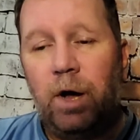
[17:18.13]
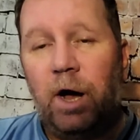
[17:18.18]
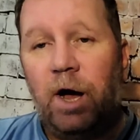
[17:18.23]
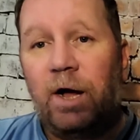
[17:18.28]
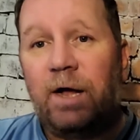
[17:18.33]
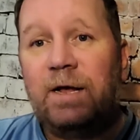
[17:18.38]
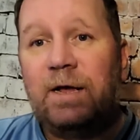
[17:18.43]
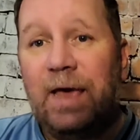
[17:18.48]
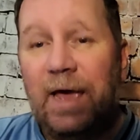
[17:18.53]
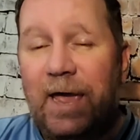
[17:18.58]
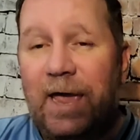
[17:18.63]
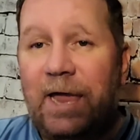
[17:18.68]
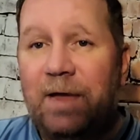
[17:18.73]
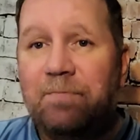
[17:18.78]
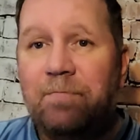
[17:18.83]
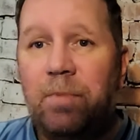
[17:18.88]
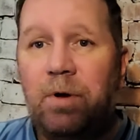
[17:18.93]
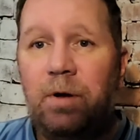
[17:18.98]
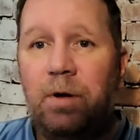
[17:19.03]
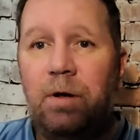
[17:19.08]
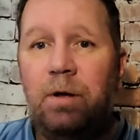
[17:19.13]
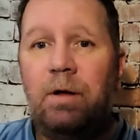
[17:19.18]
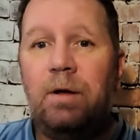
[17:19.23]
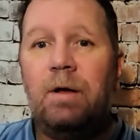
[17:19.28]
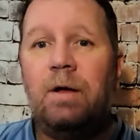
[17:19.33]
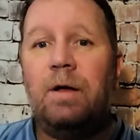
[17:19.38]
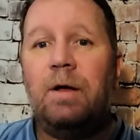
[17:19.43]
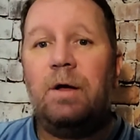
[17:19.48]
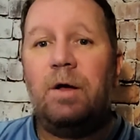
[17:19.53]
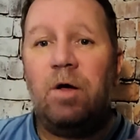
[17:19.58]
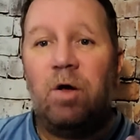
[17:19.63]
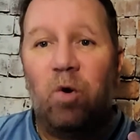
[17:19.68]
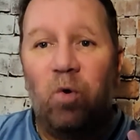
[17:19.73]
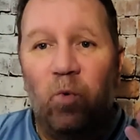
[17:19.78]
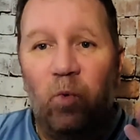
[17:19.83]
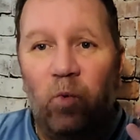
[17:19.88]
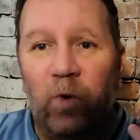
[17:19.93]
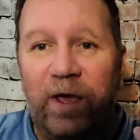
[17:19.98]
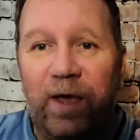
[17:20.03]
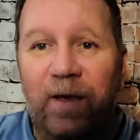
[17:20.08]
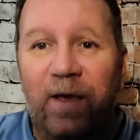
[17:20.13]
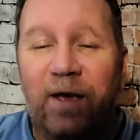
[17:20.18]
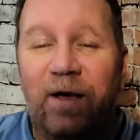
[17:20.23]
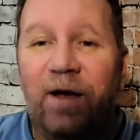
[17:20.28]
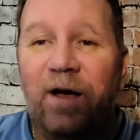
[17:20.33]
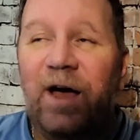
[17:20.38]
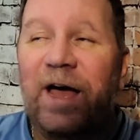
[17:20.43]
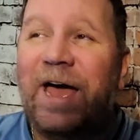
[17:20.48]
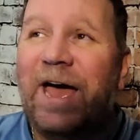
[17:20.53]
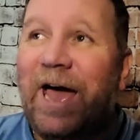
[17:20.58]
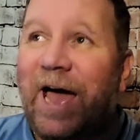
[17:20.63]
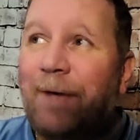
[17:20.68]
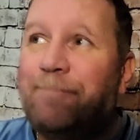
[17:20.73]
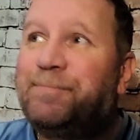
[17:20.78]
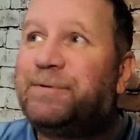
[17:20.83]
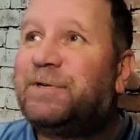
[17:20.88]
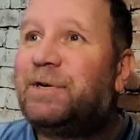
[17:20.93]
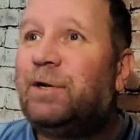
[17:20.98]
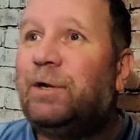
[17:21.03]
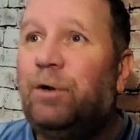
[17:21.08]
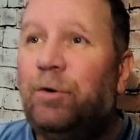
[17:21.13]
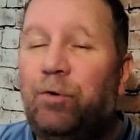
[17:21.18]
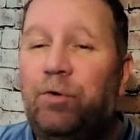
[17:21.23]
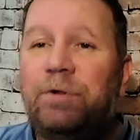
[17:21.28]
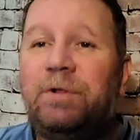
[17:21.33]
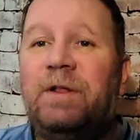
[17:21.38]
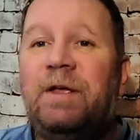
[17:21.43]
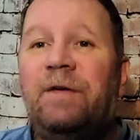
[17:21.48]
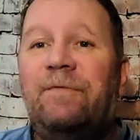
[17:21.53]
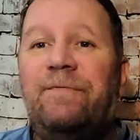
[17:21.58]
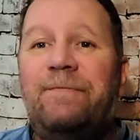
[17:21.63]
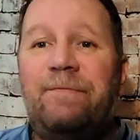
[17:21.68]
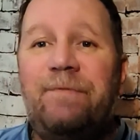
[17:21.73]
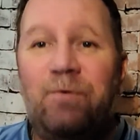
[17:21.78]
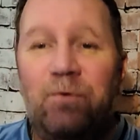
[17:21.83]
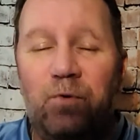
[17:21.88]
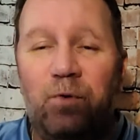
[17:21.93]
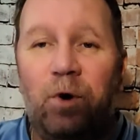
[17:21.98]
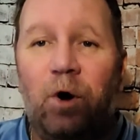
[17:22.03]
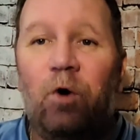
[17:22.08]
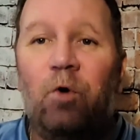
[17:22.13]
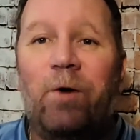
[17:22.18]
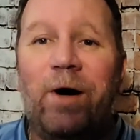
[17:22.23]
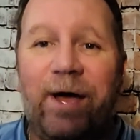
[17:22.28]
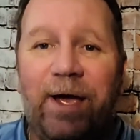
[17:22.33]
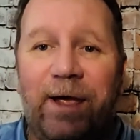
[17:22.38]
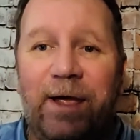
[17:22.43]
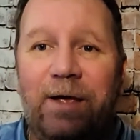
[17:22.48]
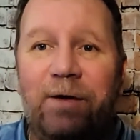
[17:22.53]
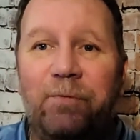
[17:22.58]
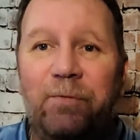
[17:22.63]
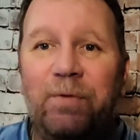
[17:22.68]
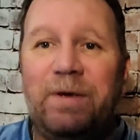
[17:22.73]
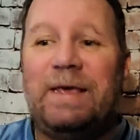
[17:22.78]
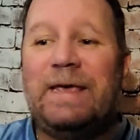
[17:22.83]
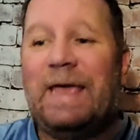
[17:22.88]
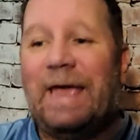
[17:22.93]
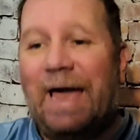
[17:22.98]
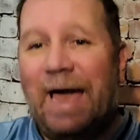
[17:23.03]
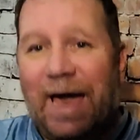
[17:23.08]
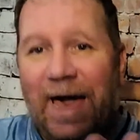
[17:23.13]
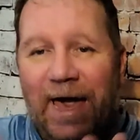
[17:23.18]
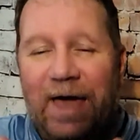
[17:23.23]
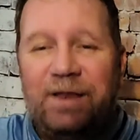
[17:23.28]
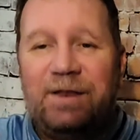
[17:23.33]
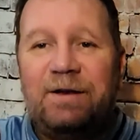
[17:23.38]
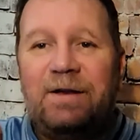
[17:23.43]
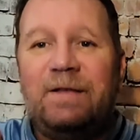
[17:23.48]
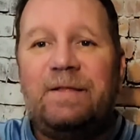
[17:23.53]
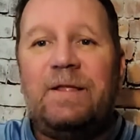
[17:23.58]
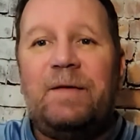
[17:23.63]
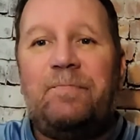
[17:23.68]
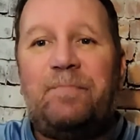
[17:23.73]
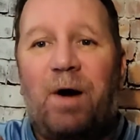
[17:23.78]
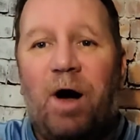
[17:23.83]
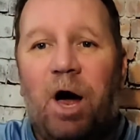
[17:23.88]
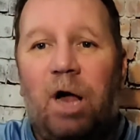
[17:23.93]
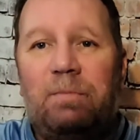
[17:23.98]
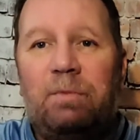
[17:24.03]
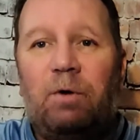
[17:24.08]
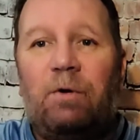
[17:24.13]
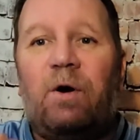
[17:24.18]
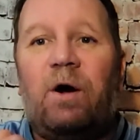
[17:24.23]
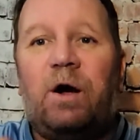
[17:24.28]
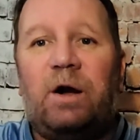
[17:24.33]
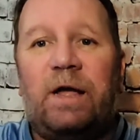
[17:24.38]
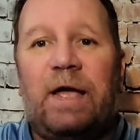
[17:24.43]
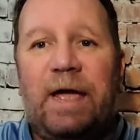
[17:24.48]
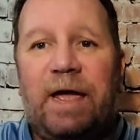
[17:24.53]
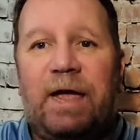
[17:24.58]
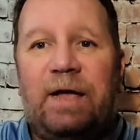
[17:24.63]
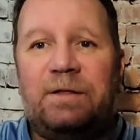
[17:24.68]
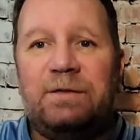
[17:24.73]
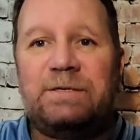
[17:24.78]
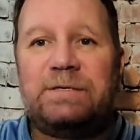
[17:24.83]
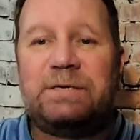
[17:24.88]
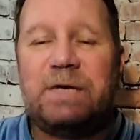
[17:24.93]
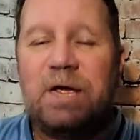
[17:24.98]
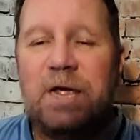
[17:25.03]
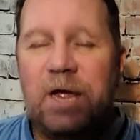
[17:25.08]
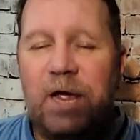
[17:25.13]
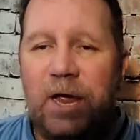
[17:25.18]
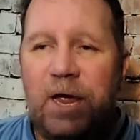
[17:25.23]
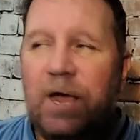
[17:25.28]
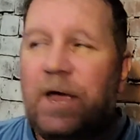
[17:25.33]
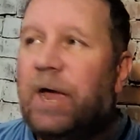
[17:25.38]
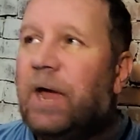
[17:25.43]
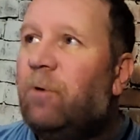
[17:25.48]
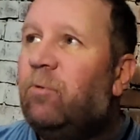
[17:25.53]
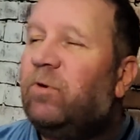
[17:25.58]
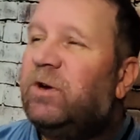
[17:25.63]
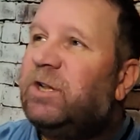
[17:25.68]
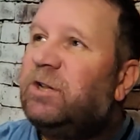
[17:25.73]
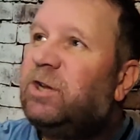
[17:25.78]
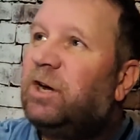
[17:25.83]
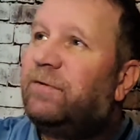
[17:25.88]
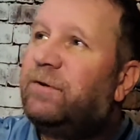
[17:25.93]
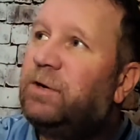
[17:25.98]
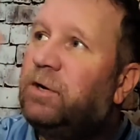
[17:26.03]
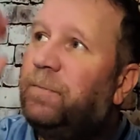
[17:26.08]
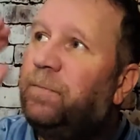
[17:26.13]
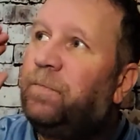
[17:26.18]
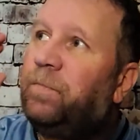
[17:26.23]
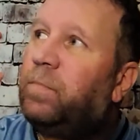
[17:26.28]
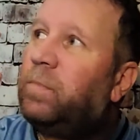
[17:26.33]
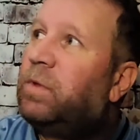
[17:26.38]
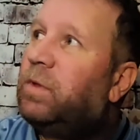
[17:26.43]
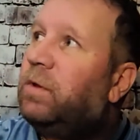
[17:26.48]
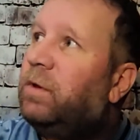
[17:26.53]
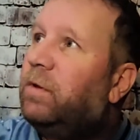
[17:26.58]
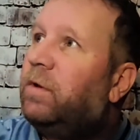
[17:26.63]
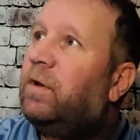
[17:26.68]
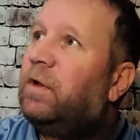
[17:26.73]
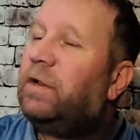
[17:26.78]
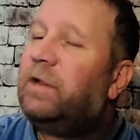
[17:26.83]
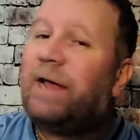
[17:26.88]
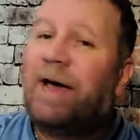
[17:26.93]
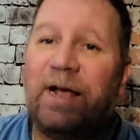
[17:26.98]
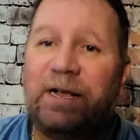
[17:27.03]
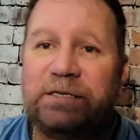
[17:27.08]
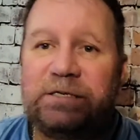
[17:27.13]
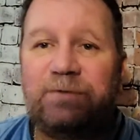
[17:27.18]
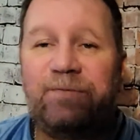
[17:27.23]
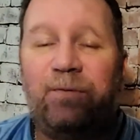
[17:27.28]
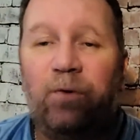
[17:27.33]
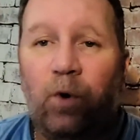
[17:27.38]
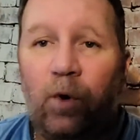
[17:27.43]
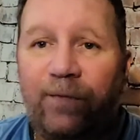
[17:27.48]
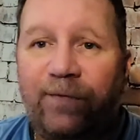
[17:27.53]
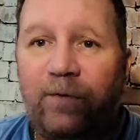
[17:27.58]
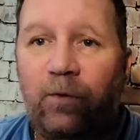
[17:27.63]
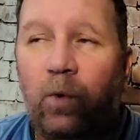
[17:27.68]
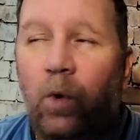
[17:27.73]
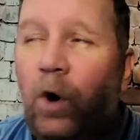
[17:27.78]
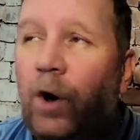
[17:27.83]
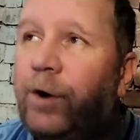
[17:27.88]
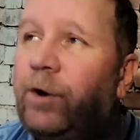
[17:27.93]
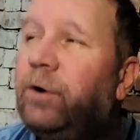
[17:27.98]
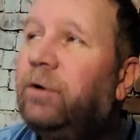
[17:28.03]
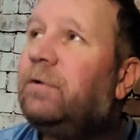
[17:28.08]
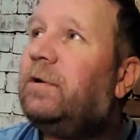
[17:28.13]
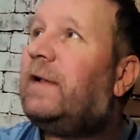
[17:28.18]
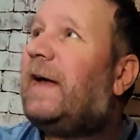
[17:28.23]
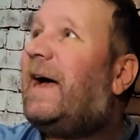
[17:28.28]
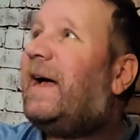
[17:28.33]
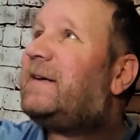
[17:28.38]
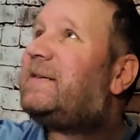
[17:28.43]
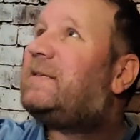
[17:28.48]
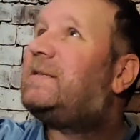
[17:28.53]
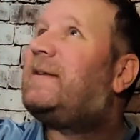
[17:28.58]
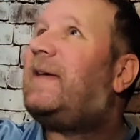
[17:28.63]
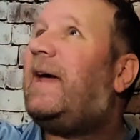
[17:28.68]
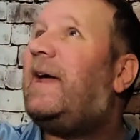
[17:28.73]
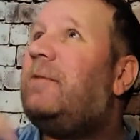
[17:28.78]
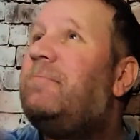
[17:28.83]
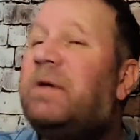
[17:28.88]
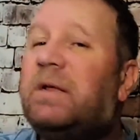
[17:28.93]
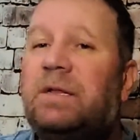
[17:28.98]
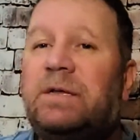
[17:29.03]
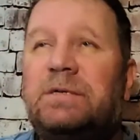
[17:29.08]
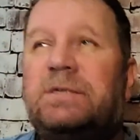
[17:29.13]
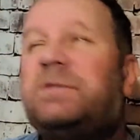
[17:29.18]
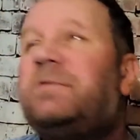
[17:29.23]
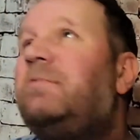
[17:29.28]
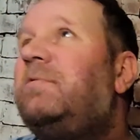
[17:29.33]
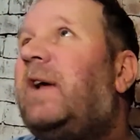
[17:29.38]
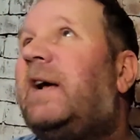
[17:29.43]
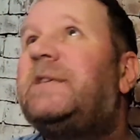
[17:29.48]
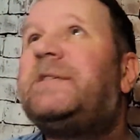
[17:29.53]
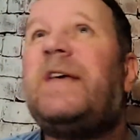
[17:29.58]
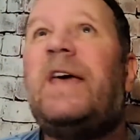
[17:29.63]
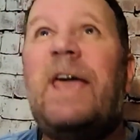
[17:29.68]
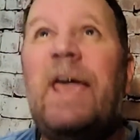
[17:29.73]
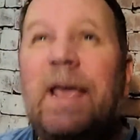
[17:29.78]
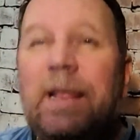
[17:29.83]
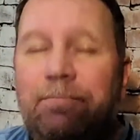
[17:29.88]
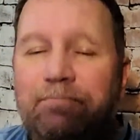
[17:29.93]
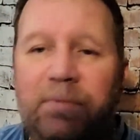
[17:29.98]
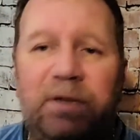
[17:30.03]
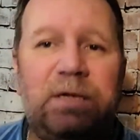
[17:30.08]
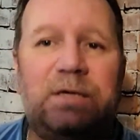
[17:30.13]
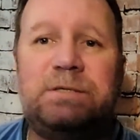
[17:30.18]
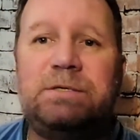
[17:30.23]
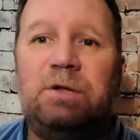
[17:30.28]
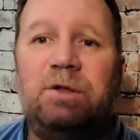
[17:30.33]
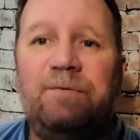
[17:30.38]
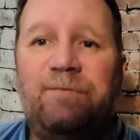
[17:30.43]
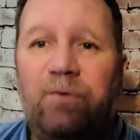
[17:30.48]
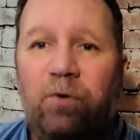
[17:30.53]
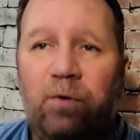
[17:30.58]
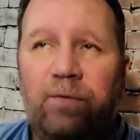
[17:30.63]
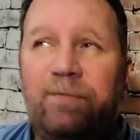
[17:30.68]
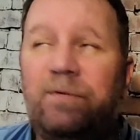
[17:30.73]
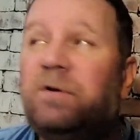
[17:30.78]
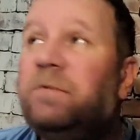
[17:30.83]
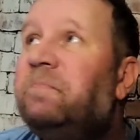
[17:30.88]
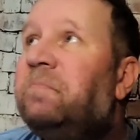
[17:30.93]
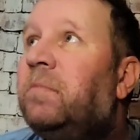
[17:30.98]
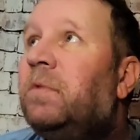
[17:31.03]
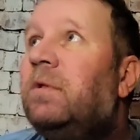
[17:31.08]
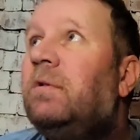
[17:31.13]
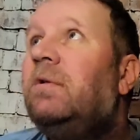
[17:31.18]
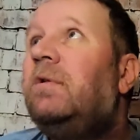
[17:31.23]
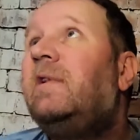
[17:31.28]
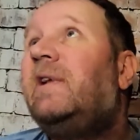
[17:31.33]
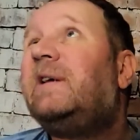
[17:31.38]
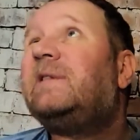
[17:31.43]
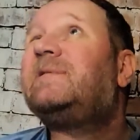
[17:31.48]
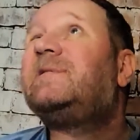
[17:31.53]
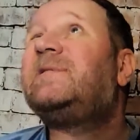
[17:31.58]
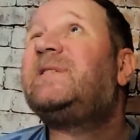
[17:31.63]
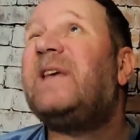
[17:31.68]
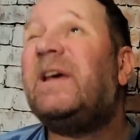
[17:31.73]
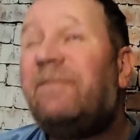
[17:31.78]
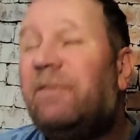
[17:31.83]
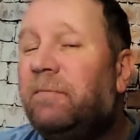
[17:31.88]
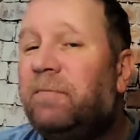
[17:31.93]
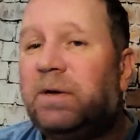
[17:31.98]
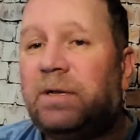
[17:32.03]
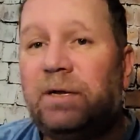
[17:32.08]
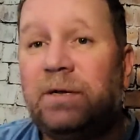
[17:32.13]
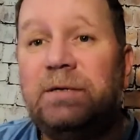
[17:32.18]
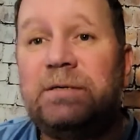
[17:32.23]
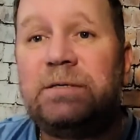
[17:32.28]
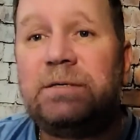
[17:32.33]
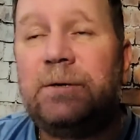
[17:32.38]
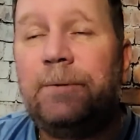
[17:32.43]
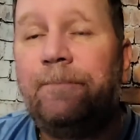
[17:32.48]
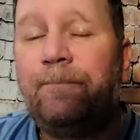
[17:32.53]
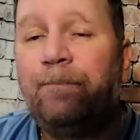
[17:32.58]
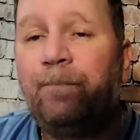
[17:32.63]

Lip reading: A game we absolutely threw away. We had it in the palm of our hands. And with the last fourth quarter, last 10 minutes, last 8 minutes of the fourth, last 7 minutes.